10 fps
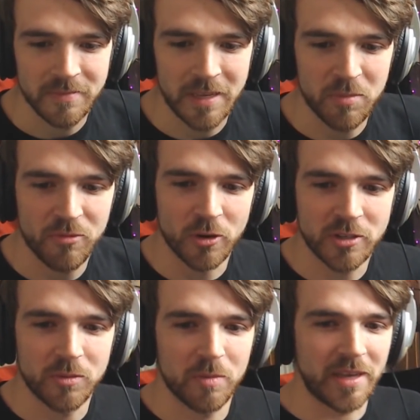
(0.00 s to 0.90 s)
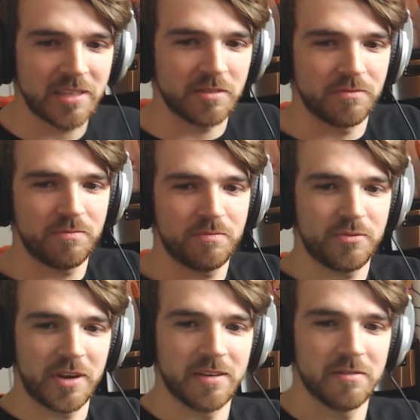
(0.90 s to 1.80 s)
And before someone makes a
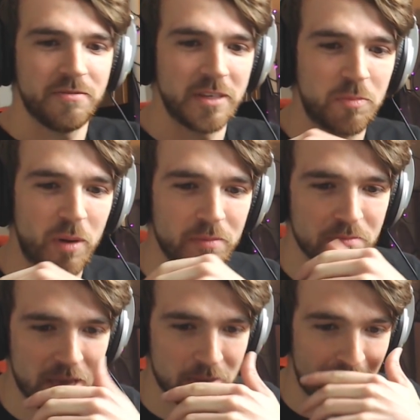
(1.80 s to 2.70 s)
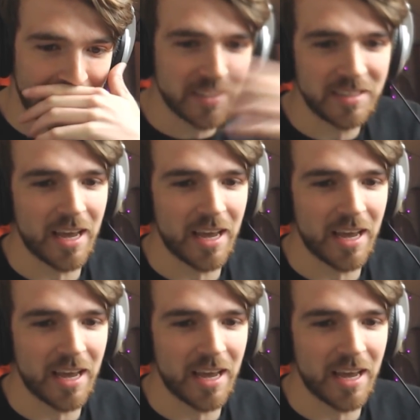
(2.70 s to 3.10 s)
friggin' fist bump meme, I can see.